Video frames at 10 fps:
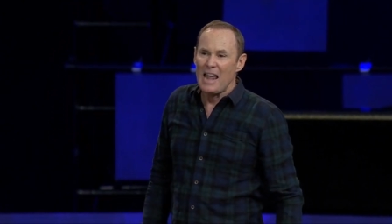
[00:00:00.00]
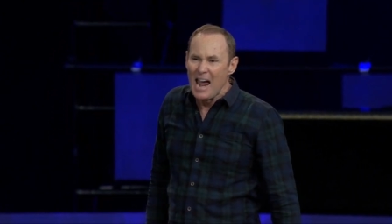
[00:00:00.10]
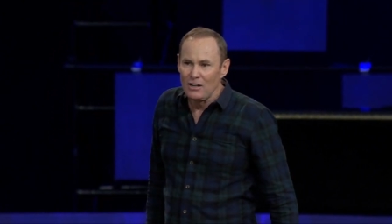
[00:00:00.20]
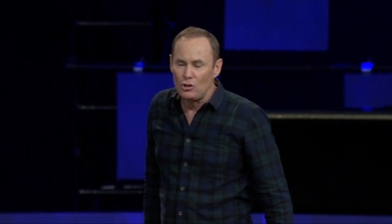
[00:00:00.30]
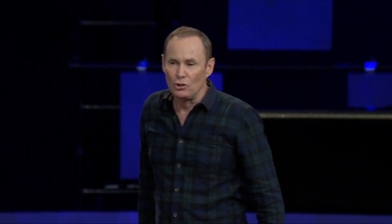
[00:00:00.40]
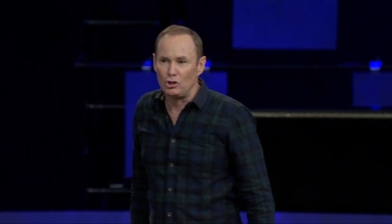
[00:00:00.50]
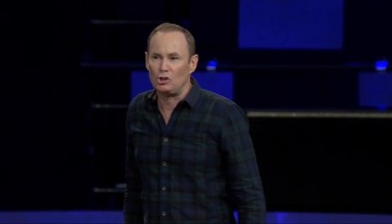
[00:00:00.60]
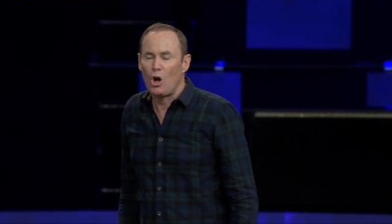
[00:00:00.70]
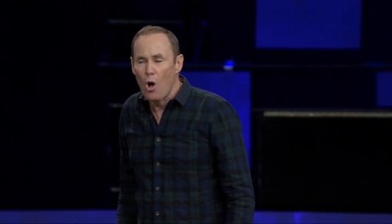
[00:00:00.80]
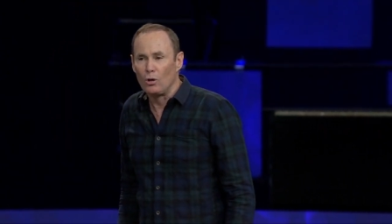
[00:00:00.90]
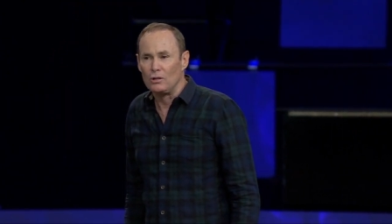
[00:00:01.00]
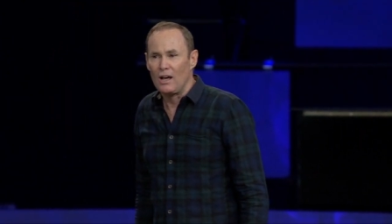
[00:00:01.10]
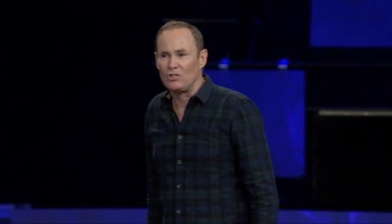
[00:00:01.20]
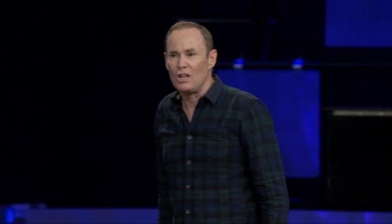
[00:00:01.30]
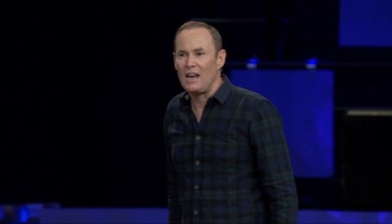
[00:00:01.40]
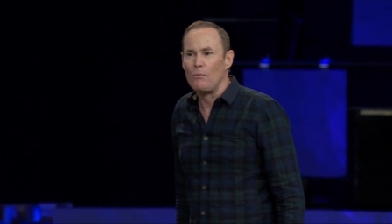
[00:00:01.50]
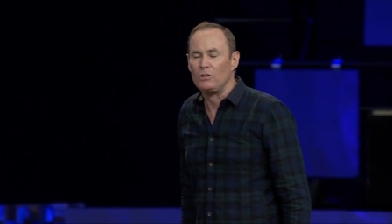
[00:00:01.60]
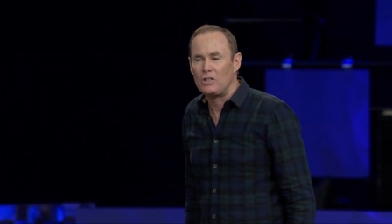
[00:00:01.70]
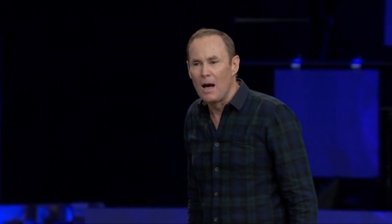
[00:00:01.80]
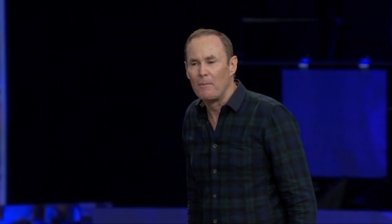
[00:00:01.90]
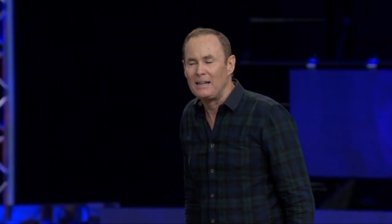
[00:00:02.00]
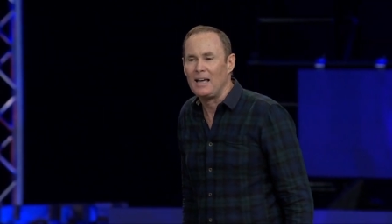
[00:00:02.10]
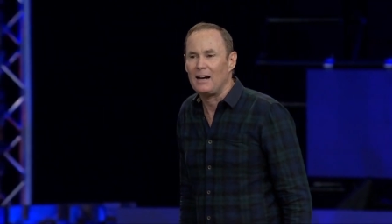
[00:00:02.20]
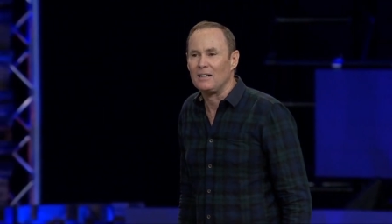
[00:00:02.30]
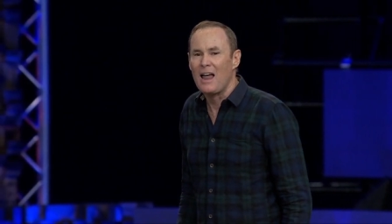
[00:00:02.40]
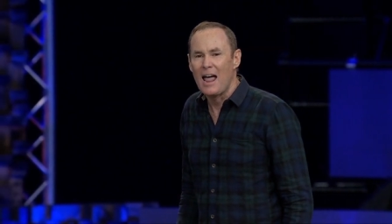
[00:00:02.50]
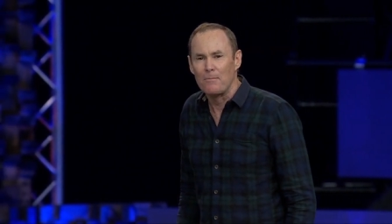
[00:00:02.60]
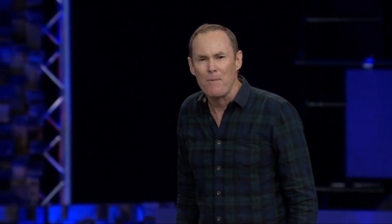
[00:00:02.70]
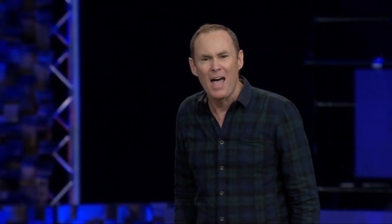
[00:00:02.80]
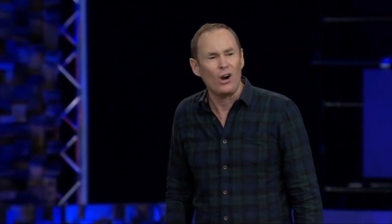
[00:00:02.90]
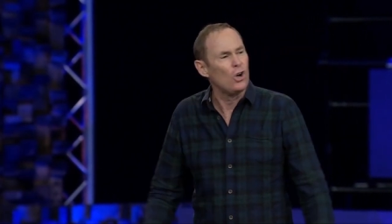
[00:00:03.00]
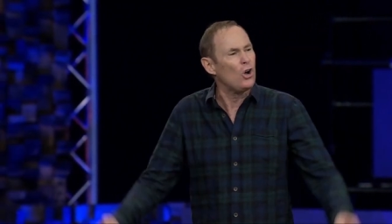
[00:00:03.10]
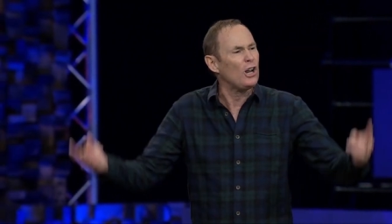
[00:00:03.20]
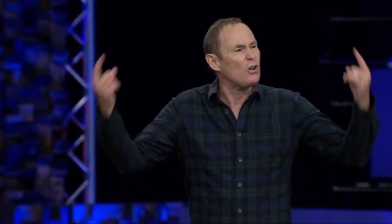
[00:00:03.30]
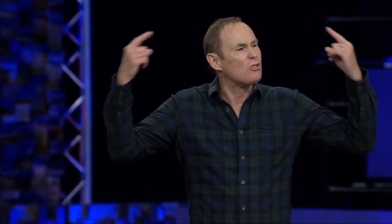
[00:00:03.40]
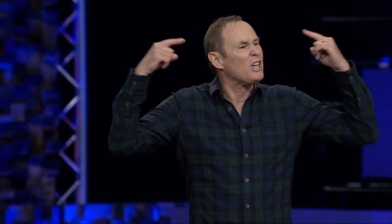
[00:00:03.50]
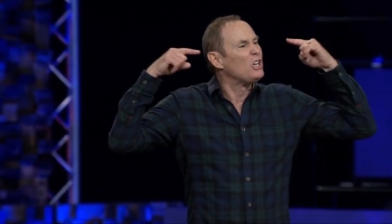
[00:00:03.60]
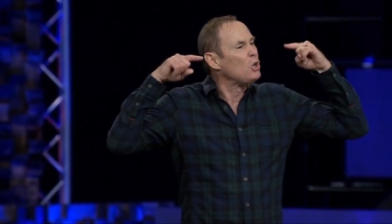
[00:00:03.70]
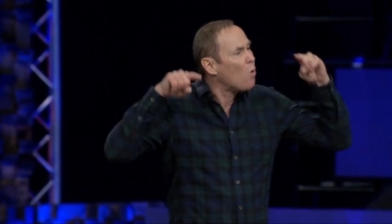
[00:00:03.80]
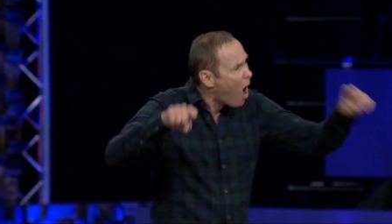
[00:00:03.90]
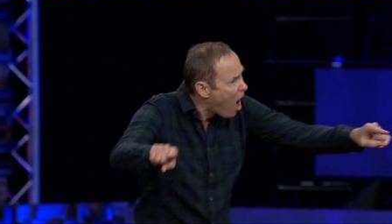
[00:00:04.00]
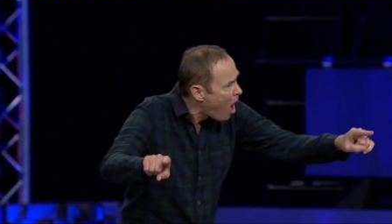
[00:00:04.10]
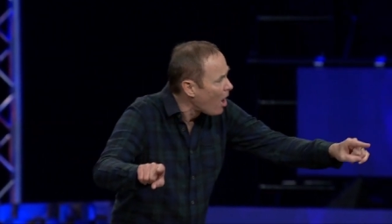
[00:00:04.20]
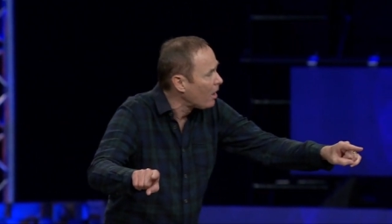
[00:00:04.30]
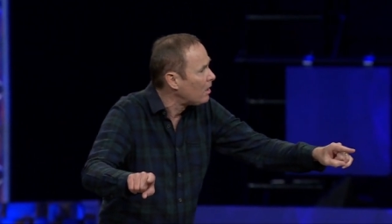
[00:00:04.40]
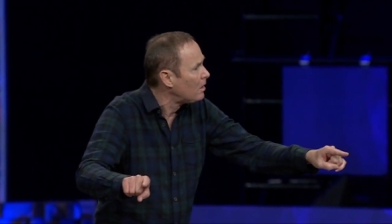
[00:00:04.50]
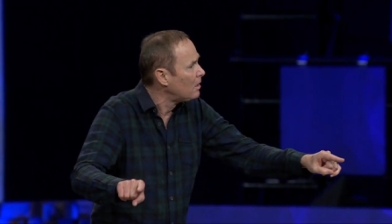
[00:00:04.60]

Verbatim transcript: And the angels told us that he would come again in like manner. Who do you think you are?